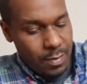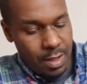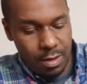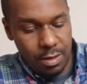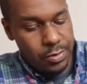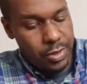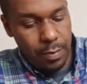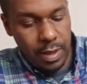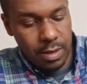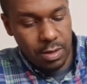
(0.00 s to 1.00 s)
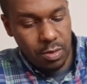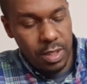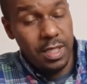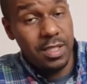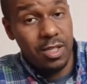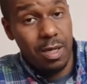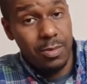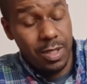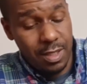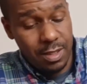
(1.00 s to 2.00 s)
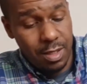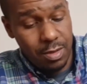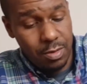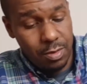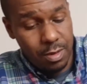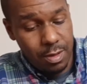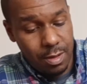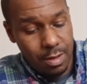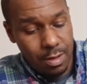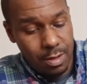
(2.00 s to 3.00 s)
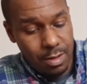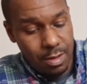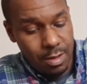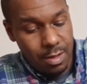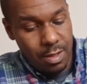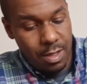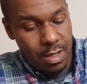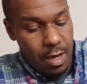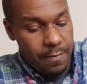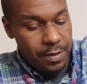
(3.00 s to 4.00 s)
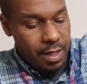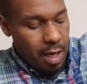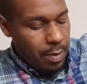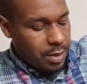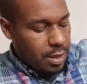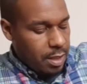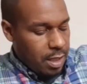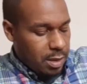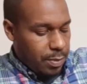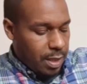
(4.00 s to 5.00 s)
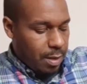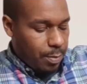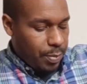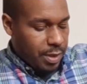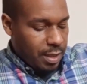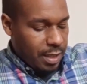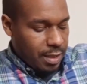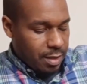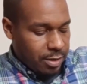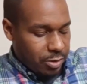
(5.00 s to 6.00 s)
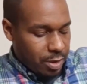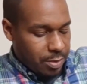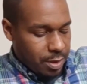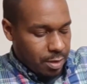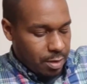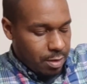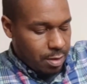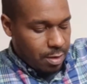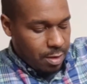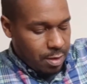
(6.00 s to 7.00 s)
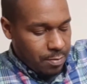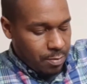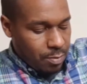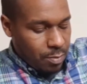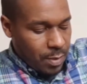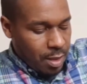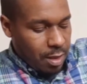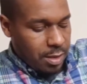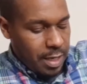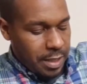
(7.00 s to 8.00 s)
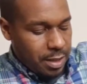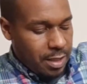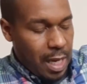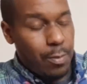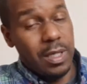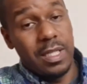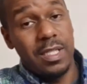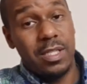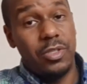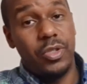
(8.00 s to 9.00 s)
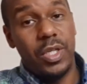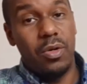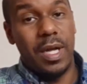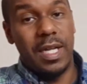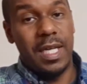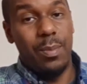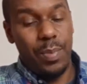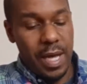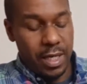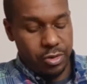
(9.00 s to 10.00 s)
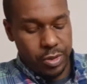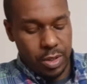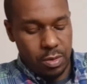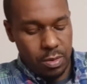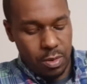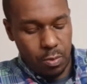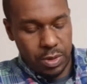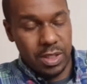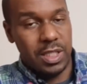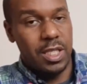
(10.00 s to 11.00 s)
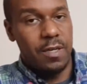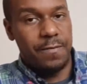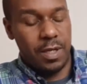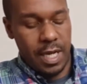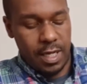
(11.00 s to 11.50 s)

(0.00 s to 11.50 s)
The drill makes it so easy, y'all. I'm trying to tell you. I forget how much it is, but I'm gonna put the link in the description. Because it actually came with this drill and the impact drill, which is good for like